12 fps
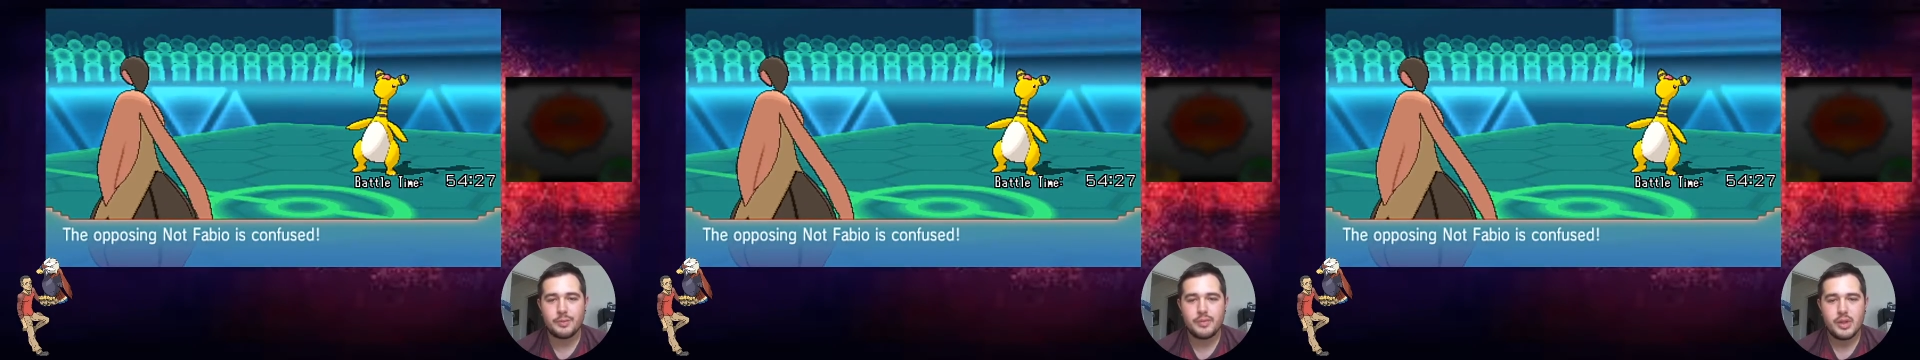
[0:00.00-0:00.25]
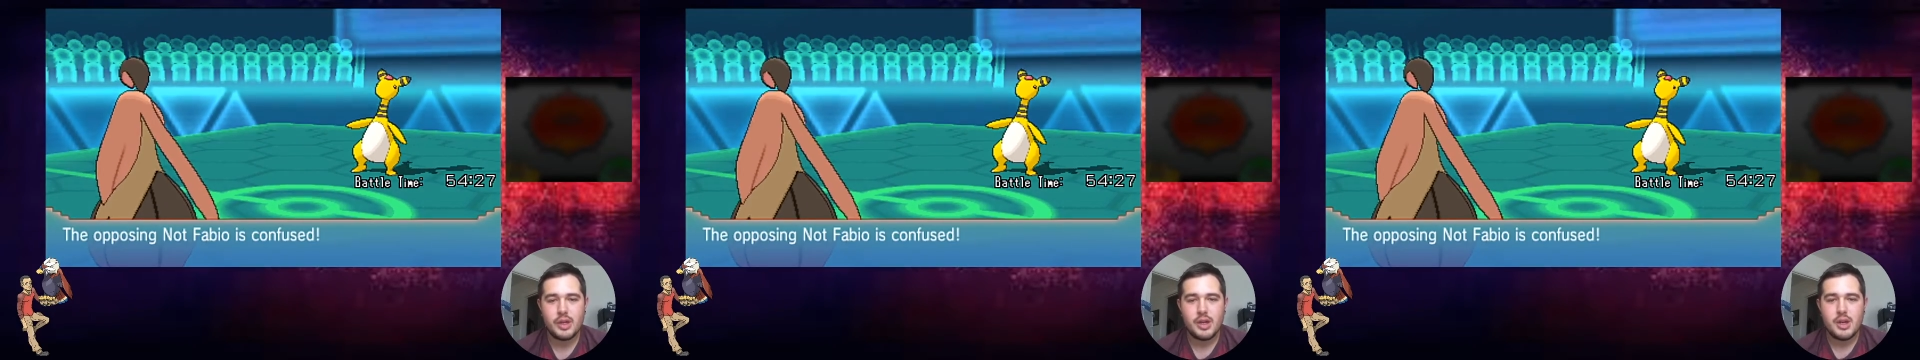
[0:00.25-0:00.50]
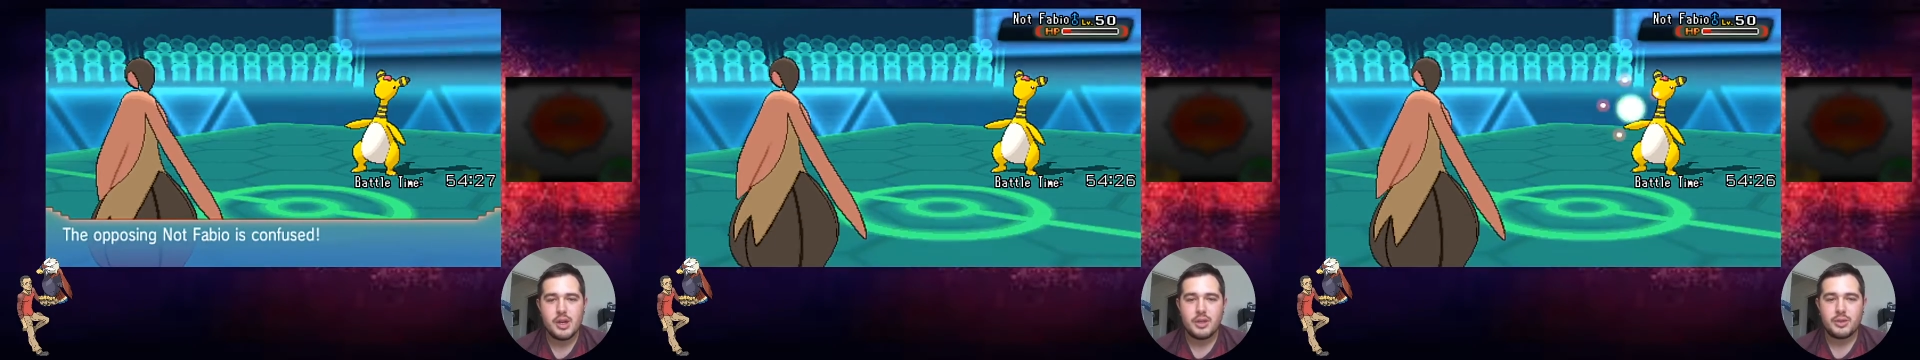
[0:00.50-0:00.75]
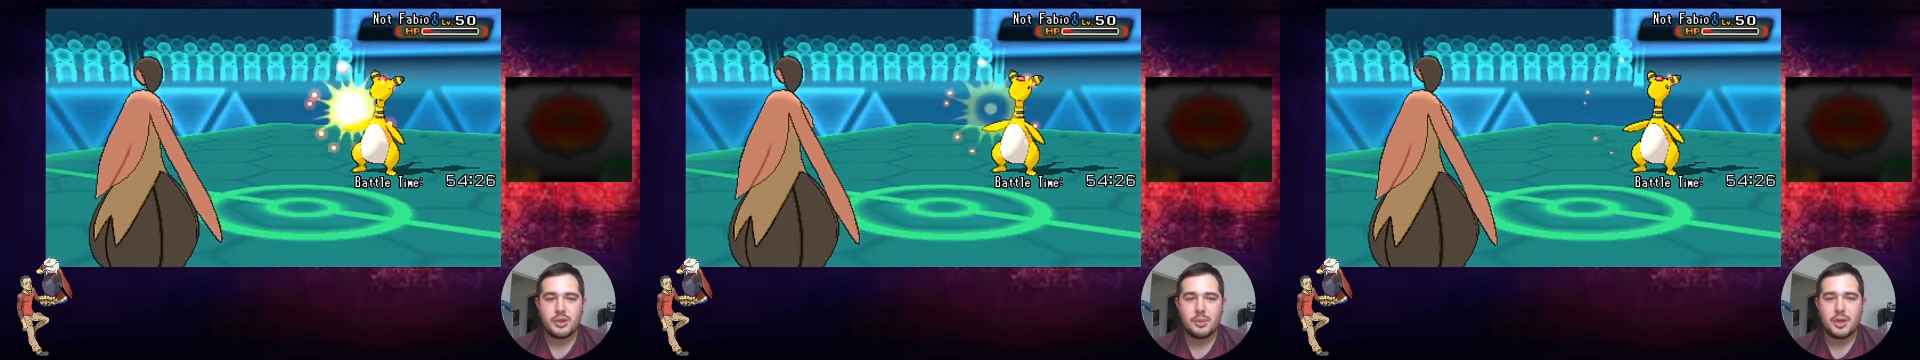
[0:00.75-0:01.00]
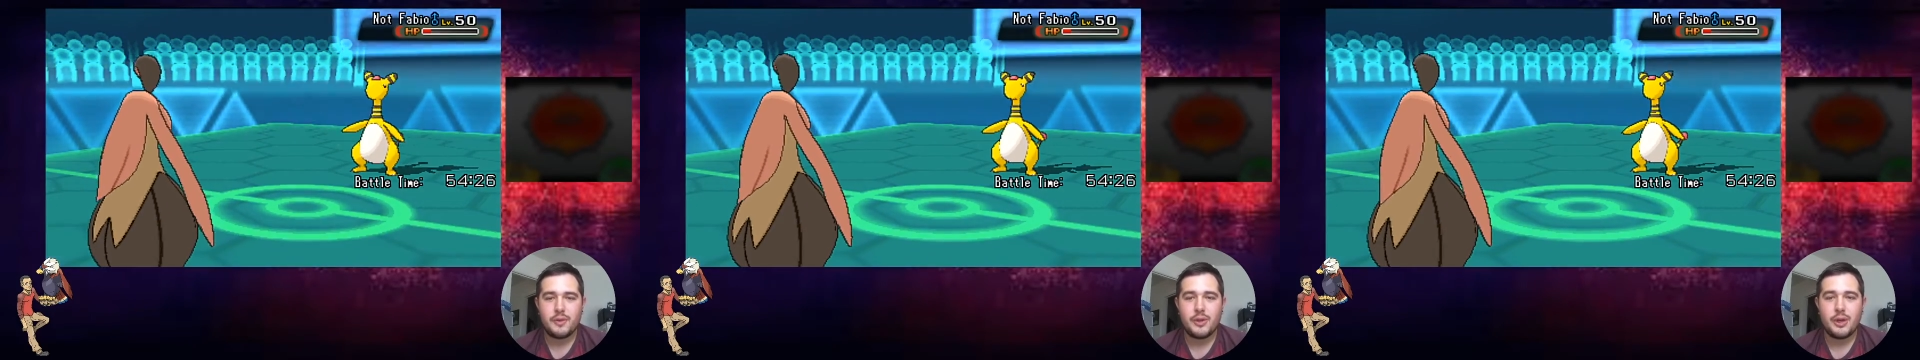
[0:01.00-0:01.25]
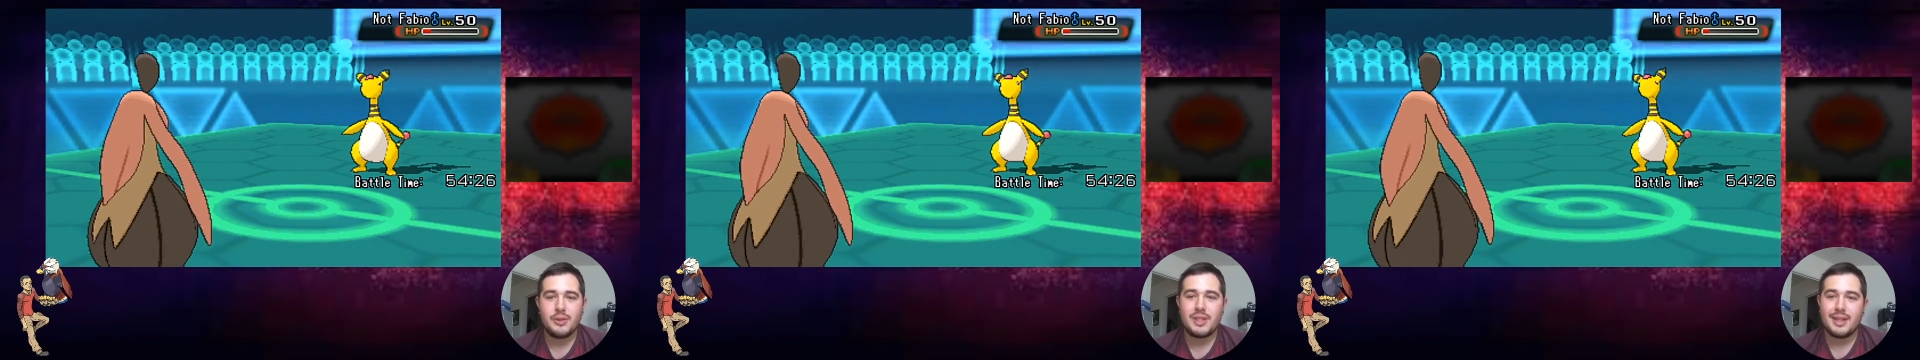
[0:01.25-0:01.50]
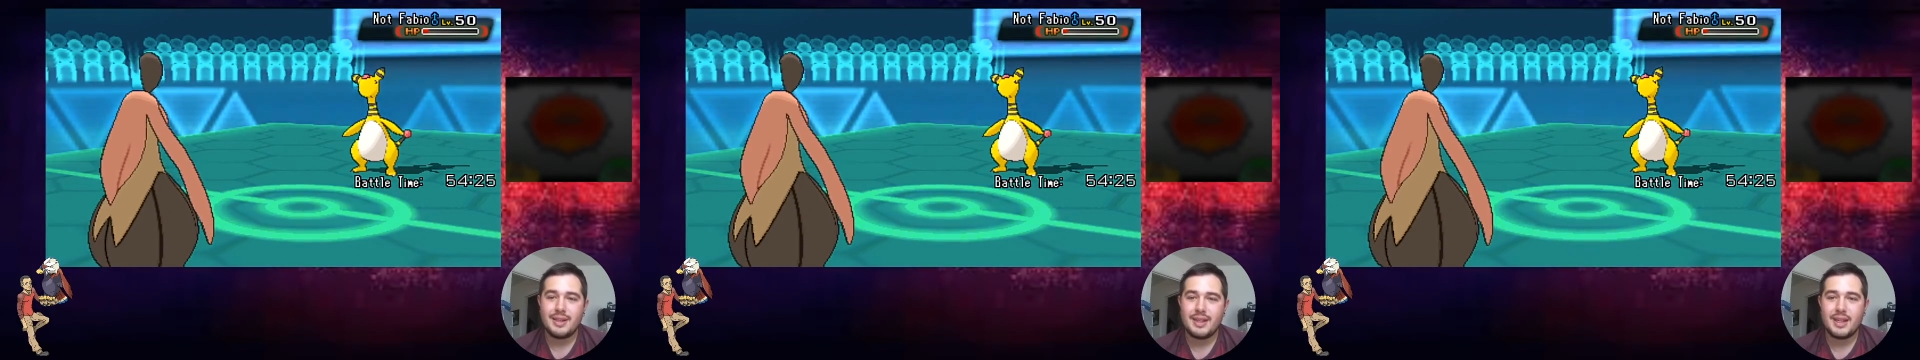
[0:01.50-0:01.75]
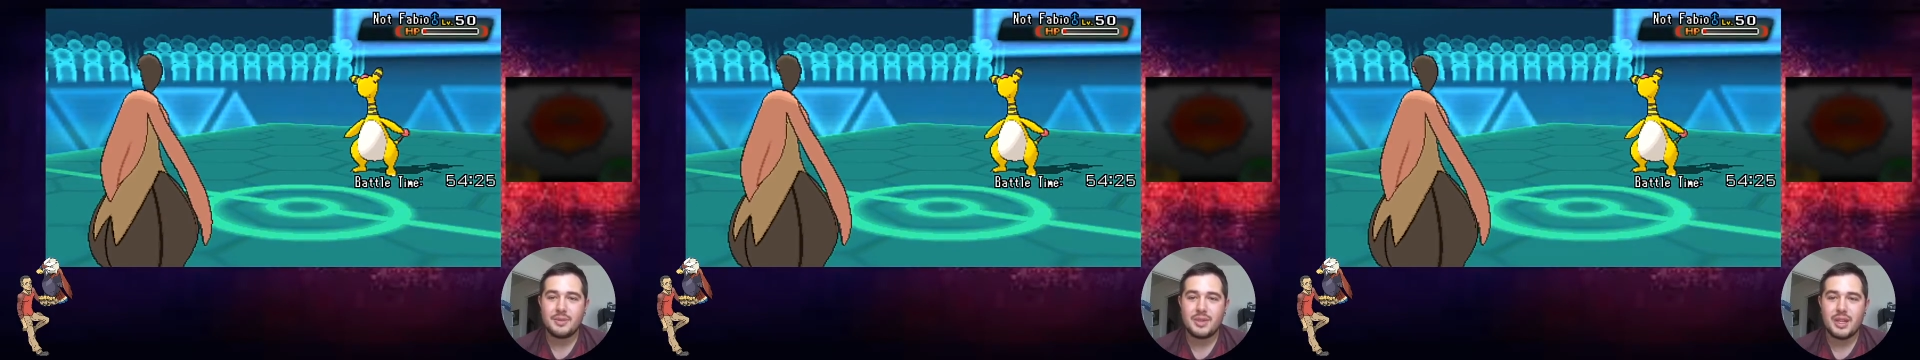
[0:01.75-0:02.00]
So he's going to be confused. He does
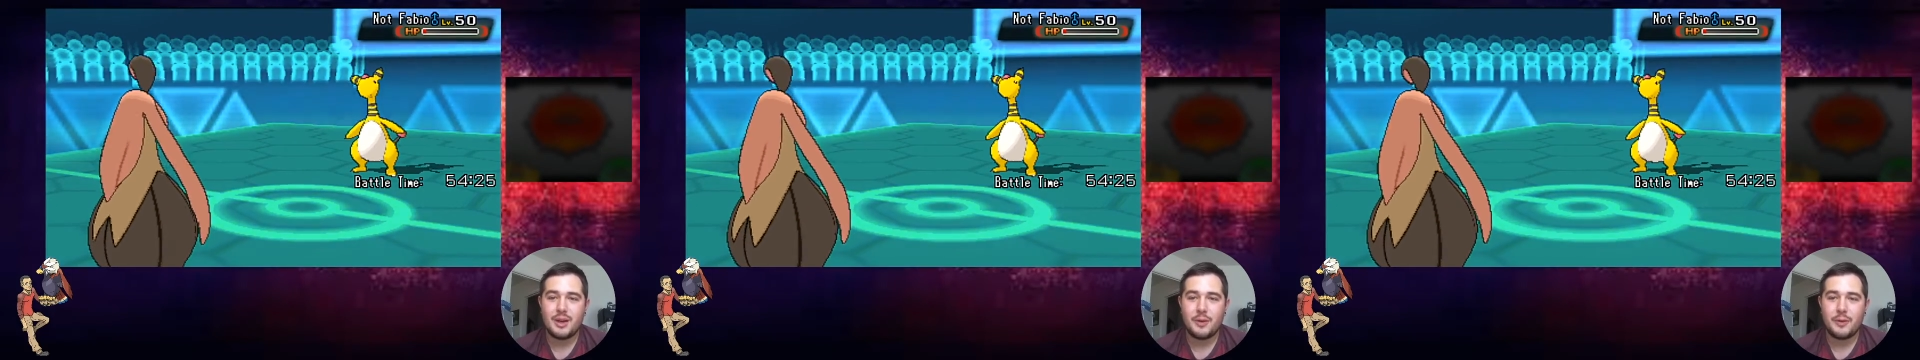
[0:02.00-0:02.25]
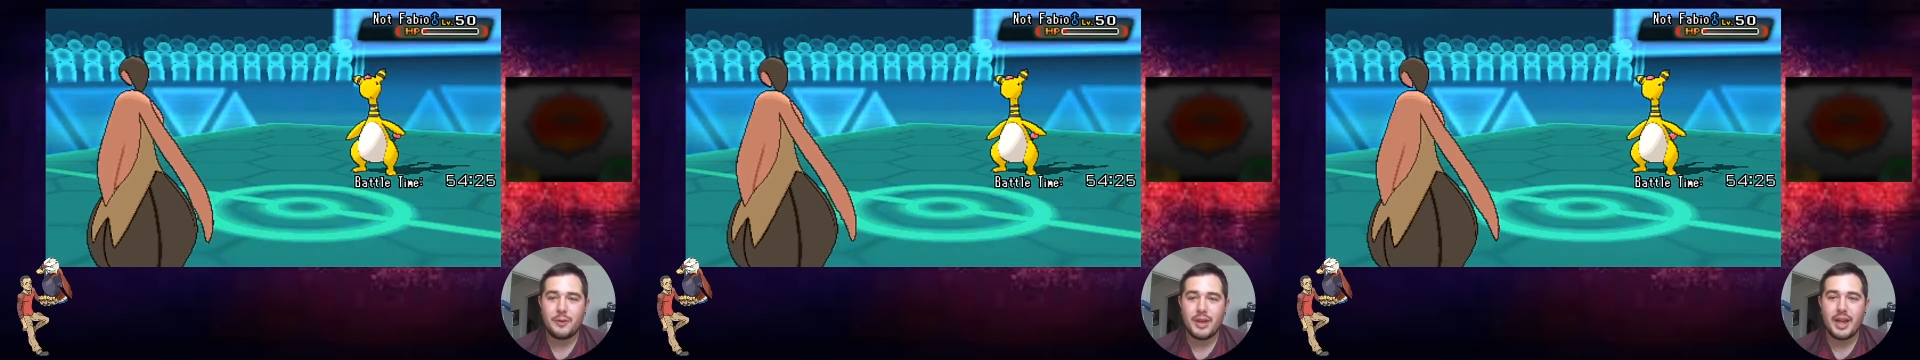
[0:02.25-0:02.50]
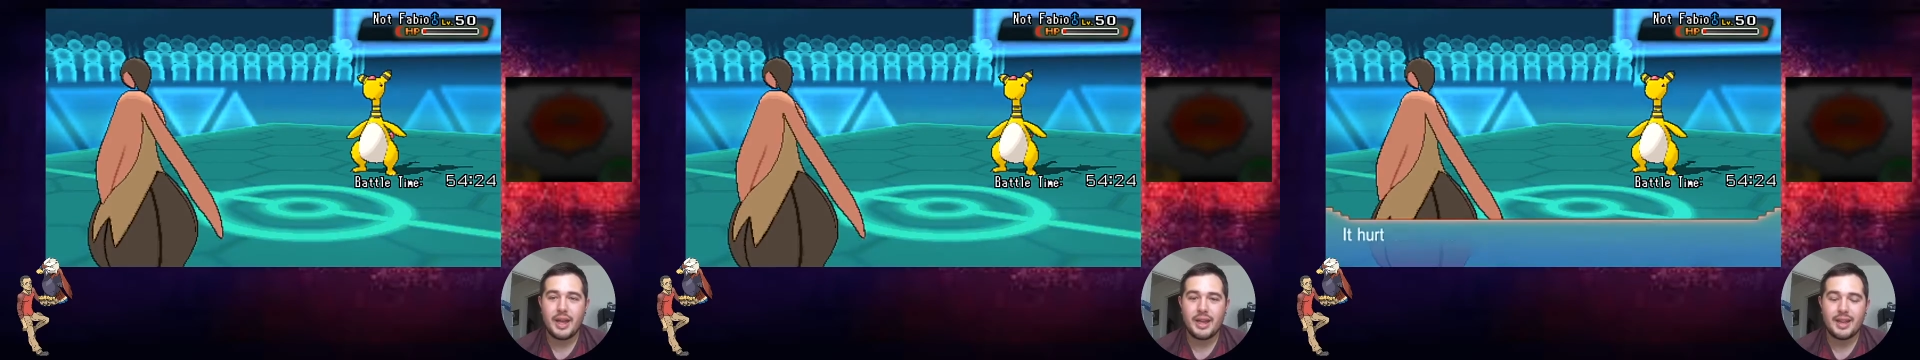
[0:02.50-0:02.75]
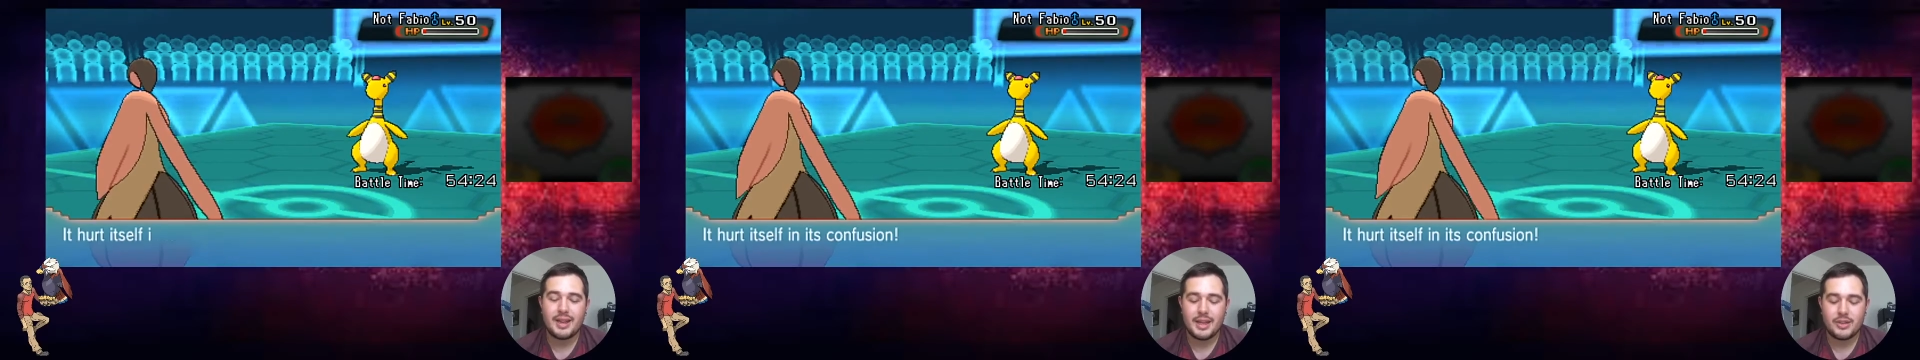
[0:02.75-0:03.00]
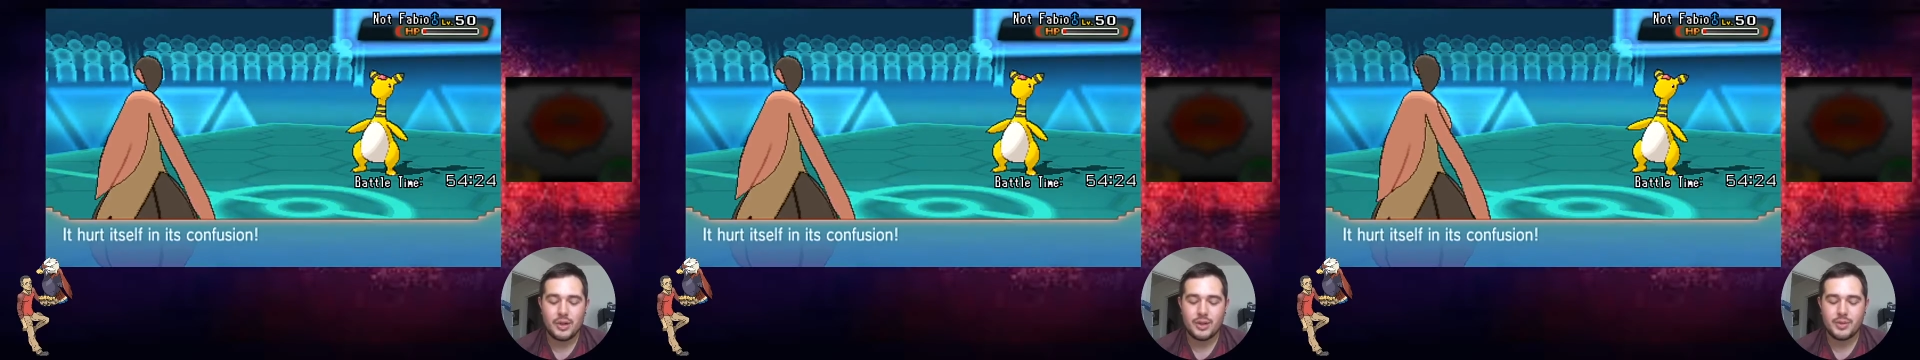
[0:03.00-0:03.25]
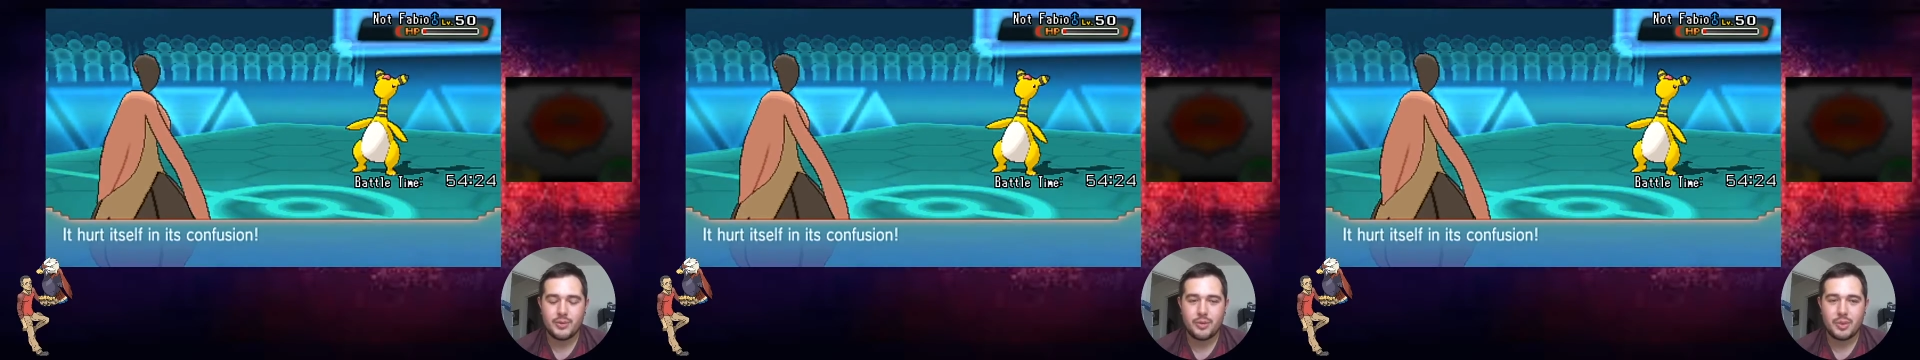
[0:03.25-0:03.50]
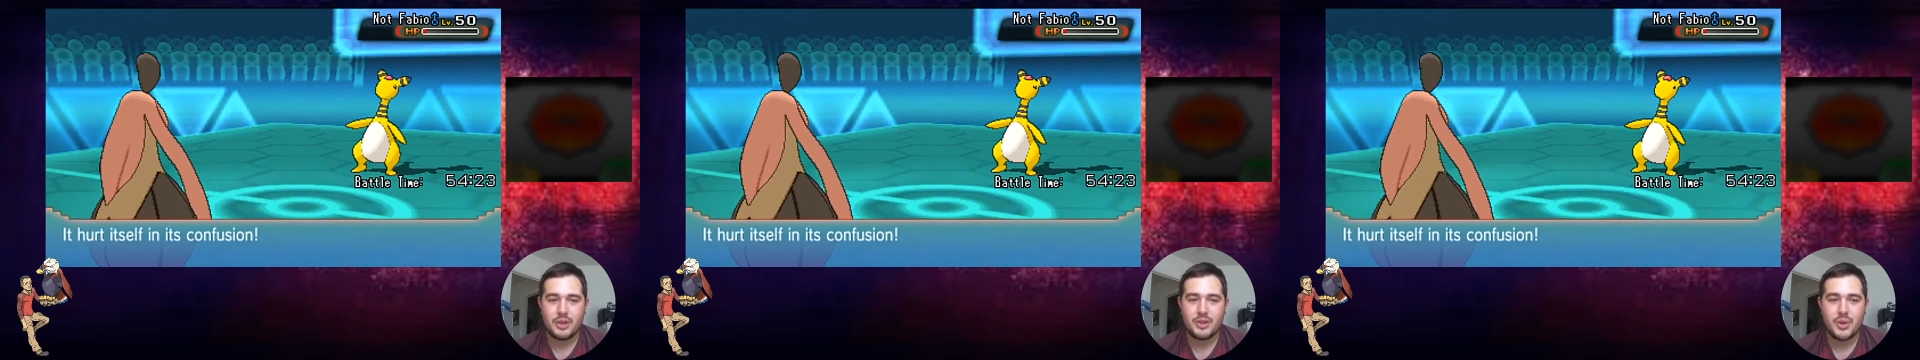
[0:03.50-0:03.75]
hit himself, and that's awesome for me.